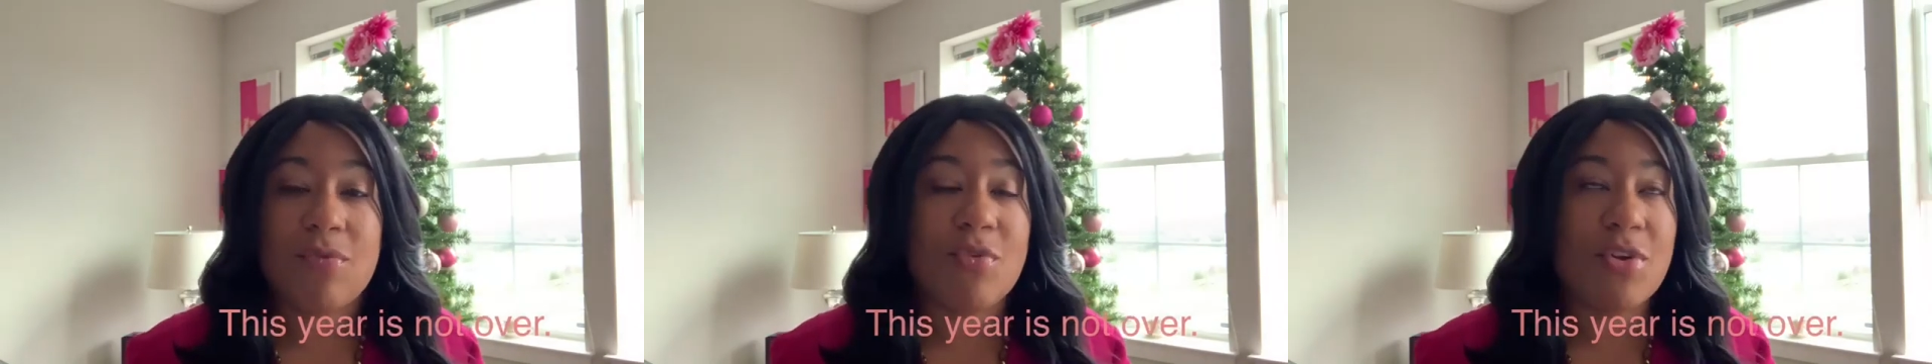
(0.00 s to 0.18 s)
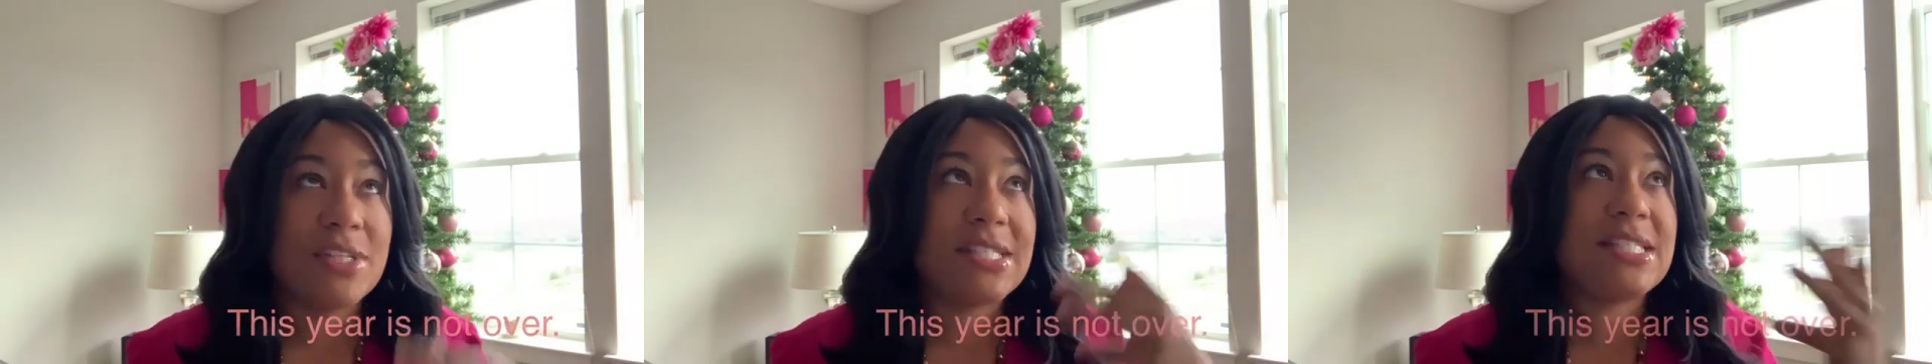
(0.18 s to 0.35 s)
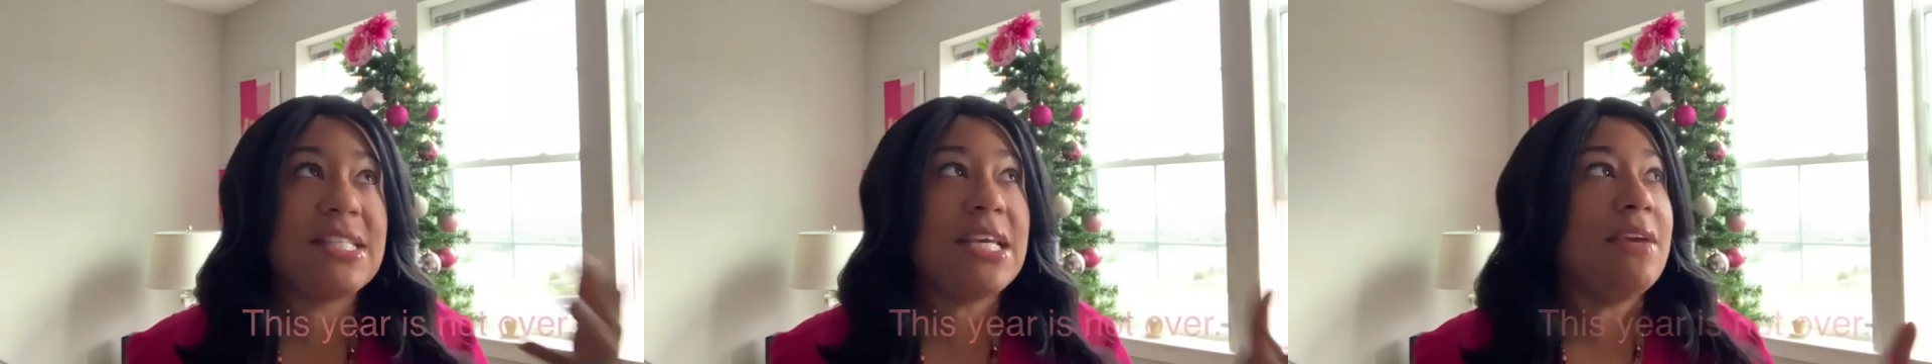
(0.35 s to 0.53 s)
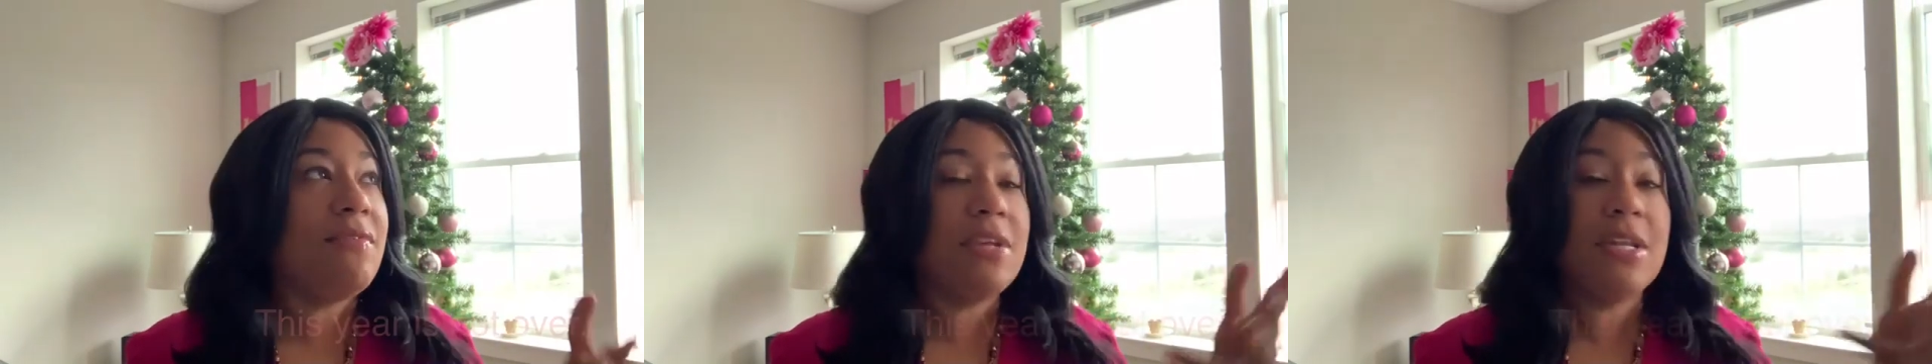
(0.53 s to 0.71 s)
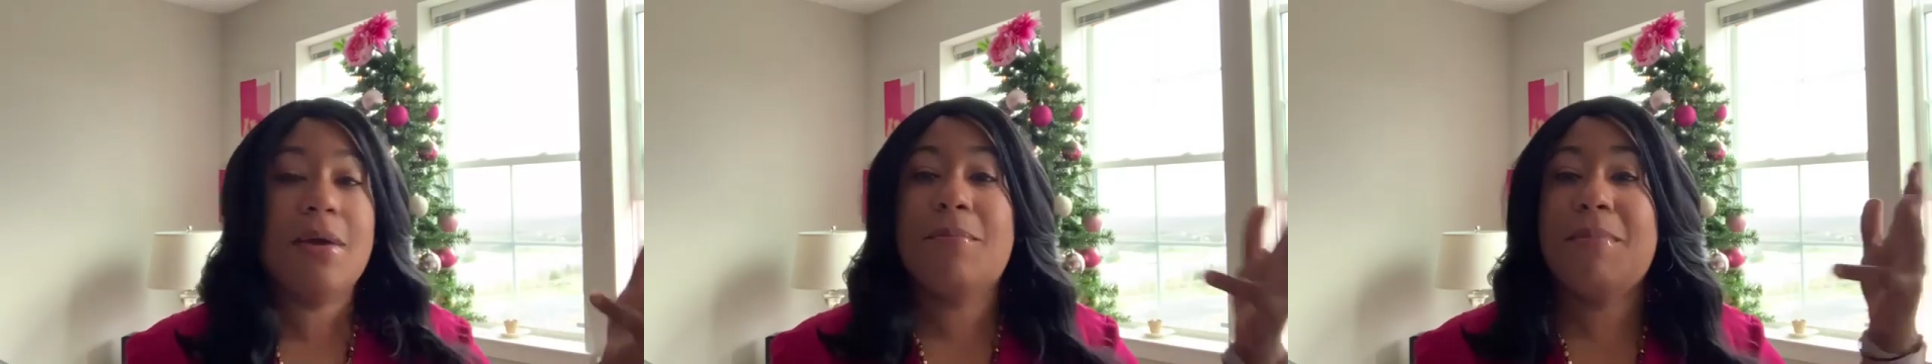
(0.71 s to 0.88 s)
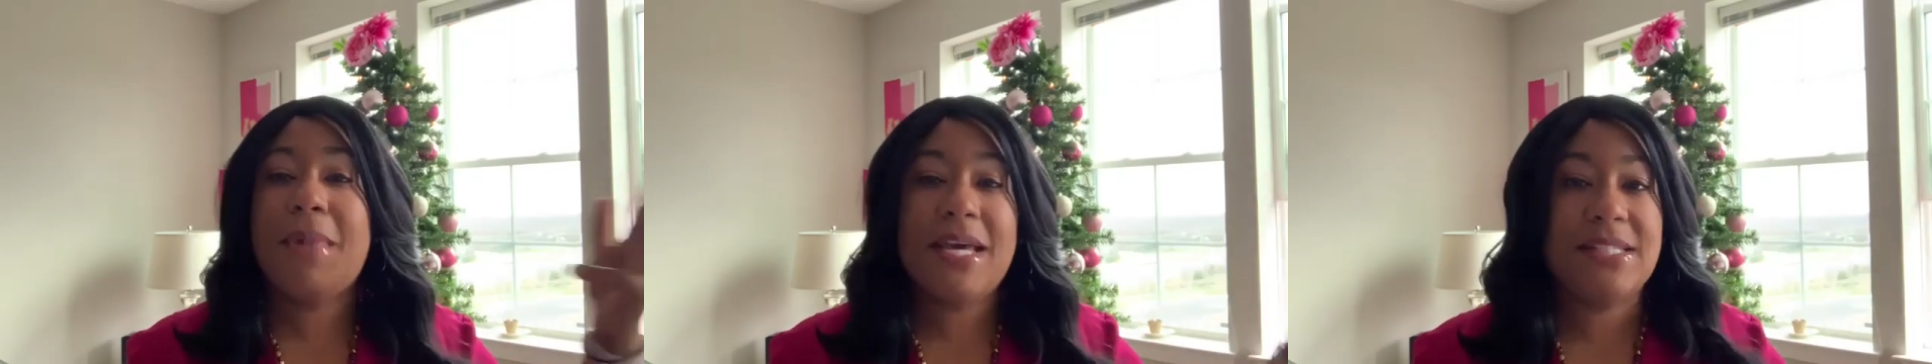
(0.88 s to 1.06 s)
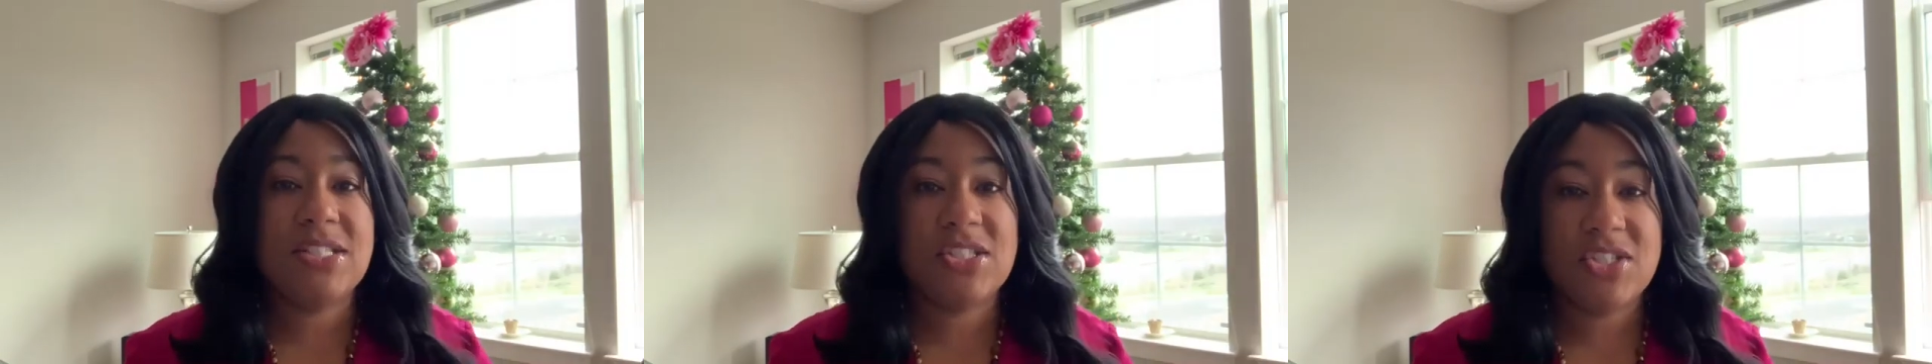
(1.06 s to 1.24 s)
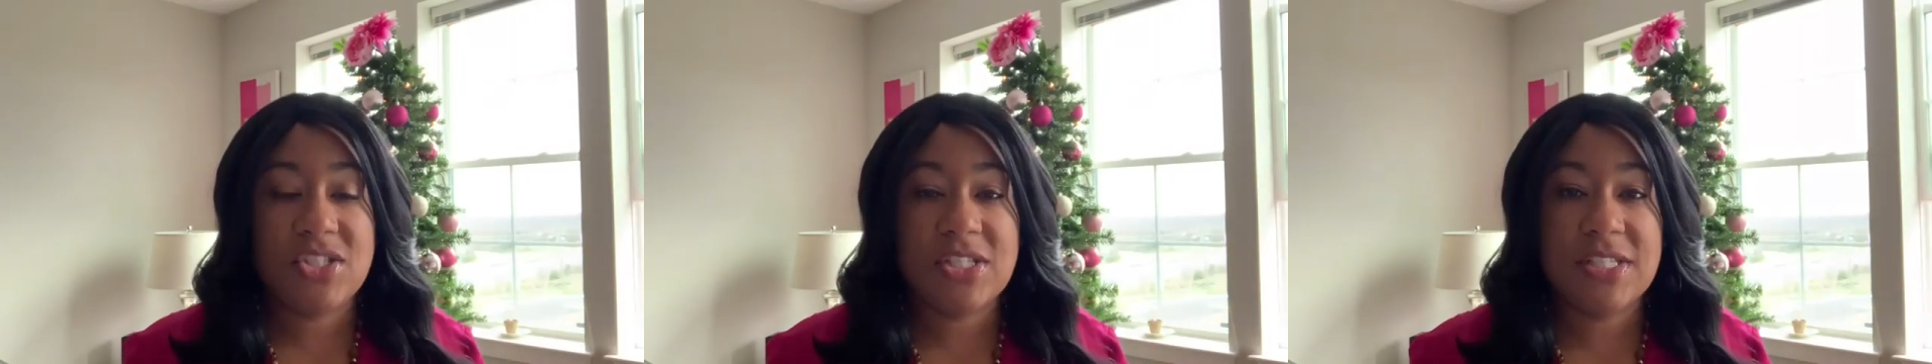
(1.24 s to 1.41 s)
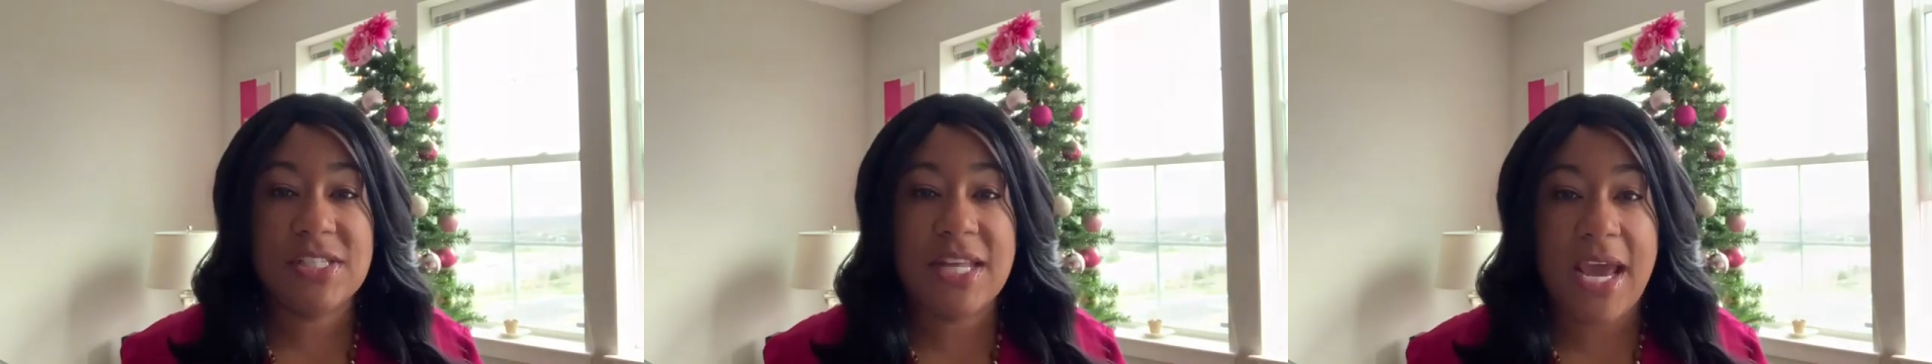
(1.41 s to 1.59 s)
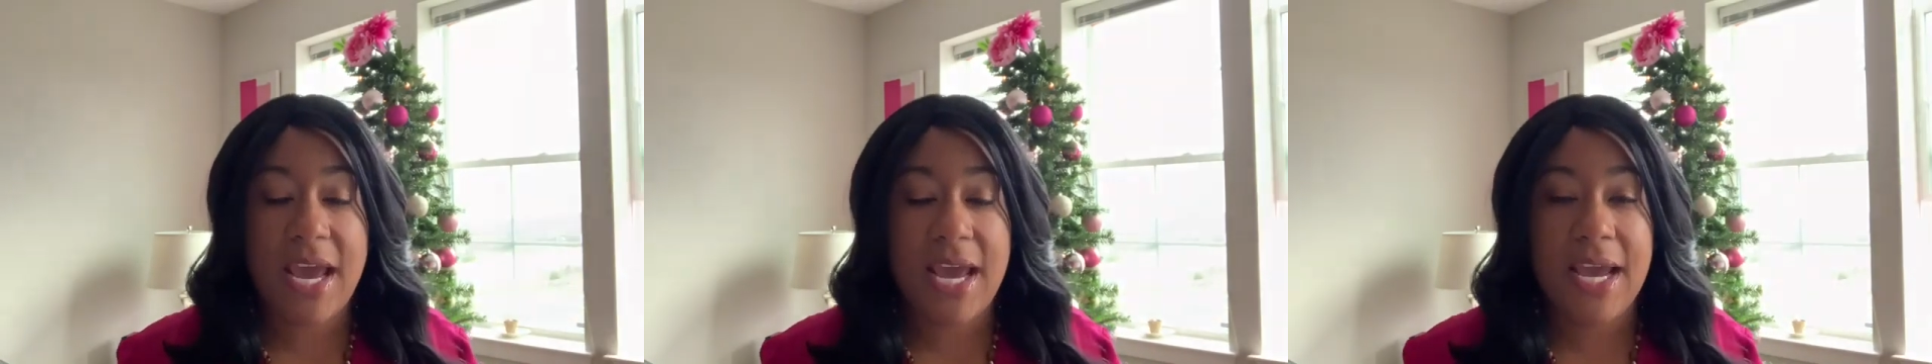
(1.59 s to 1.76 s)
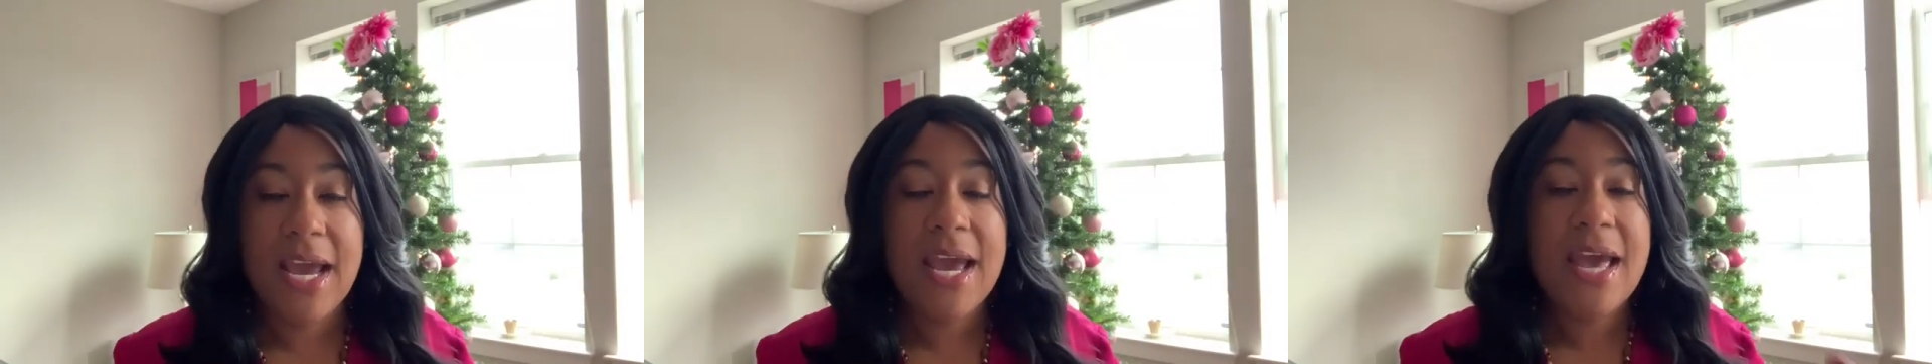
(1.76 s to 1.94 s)
receiving a message
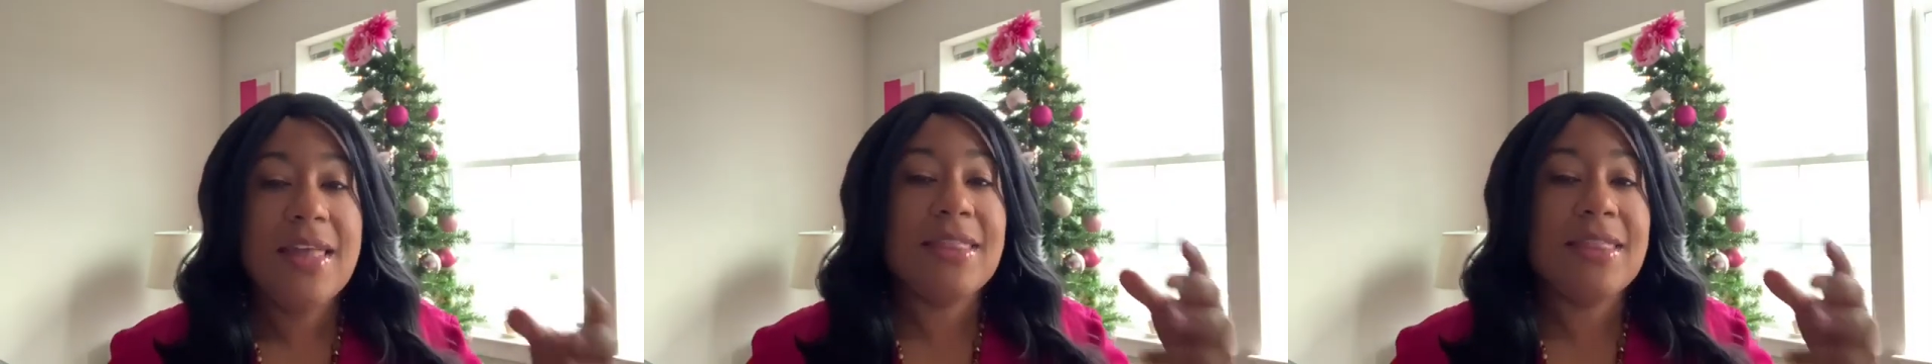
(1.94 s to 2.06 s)
today